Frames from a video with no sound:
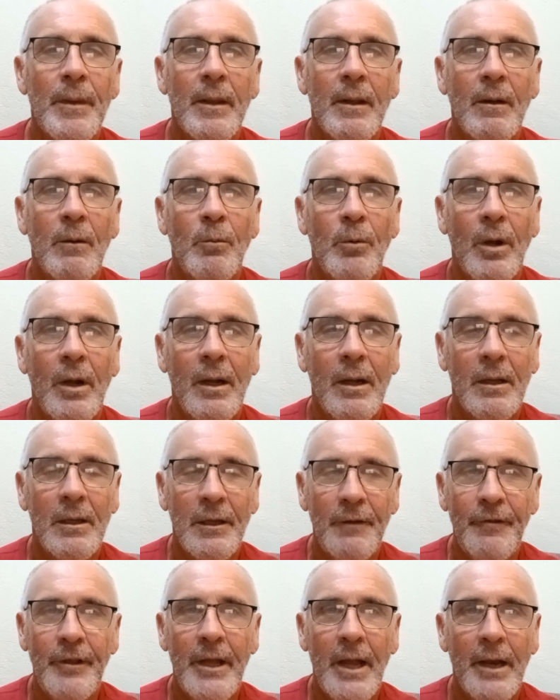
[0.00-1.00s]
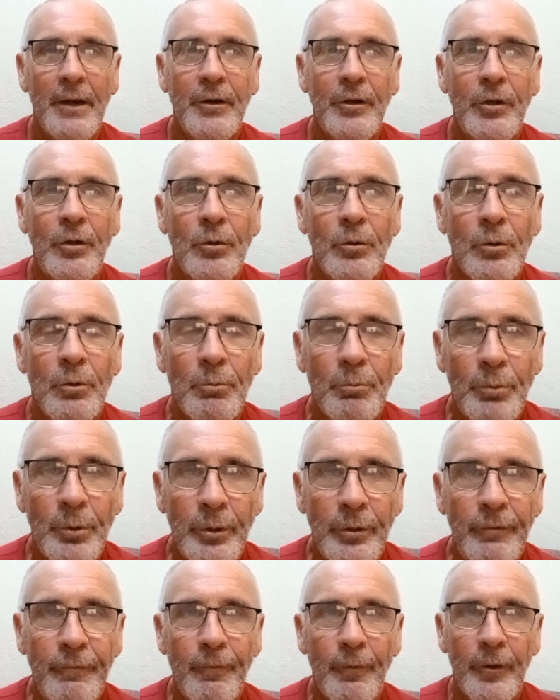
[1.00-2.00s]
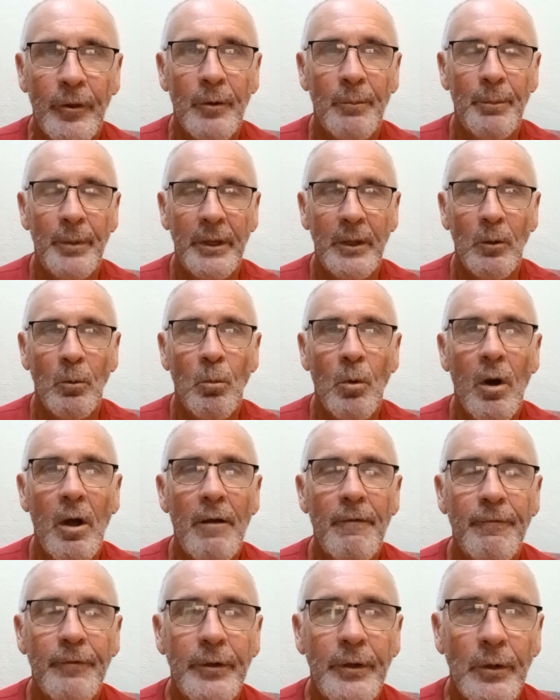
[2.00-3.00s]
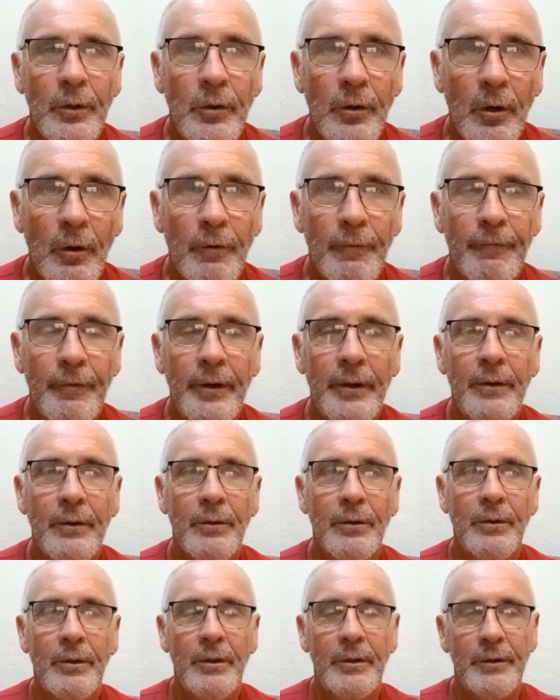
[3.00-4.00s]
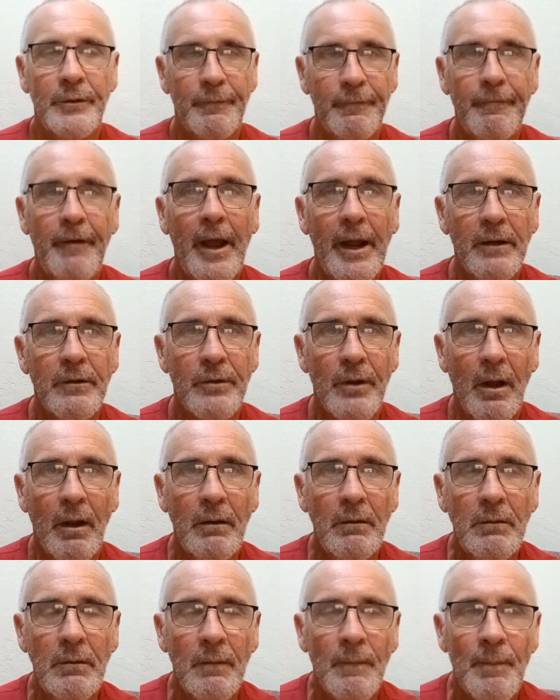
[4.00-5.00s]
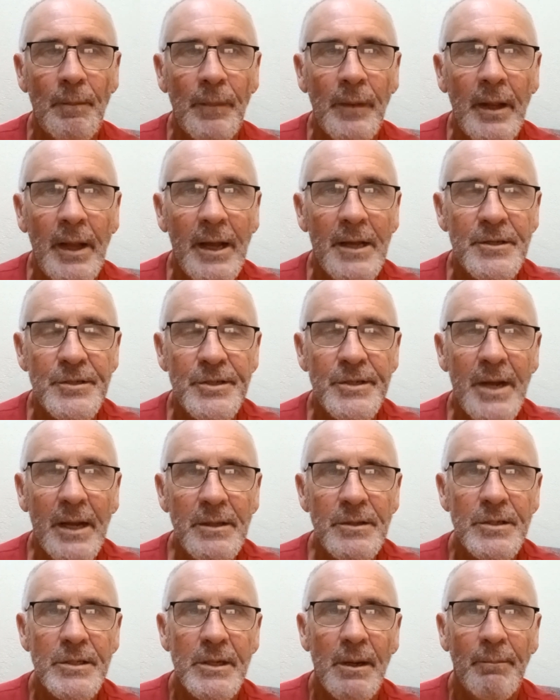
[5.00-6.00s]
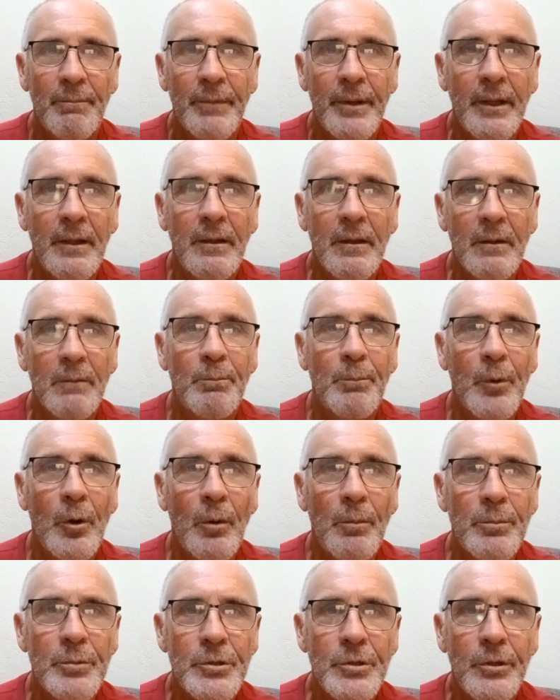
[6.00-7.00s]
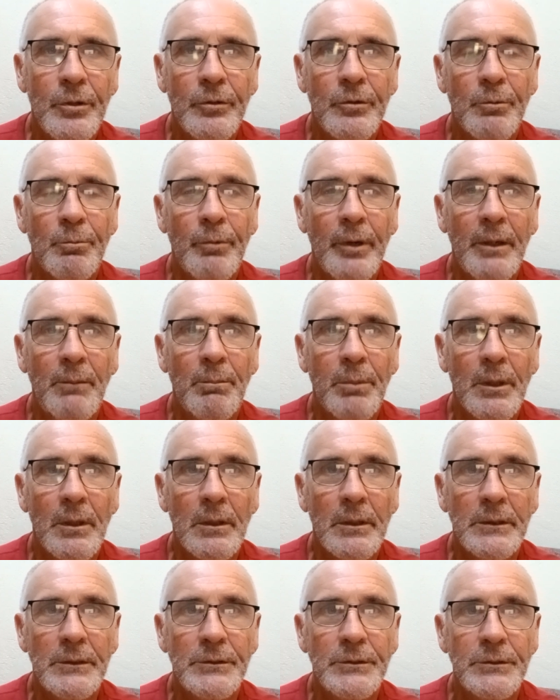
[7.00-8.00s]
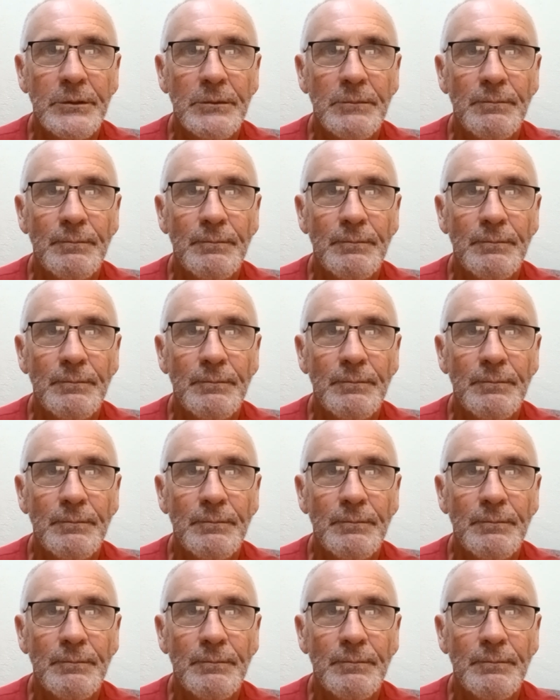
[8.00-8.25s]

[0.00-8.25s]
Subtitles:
living under your roof, whether it be your wife or your girlfriend or your de facto, has done something that prompts you to ring police.